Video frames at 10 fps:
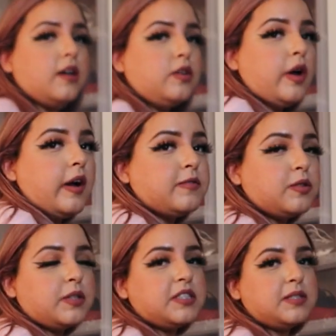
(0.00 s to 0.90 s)
you have
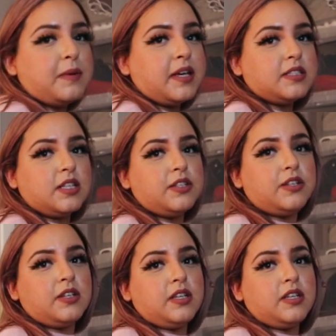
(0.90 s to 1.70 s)
to wear Spanx under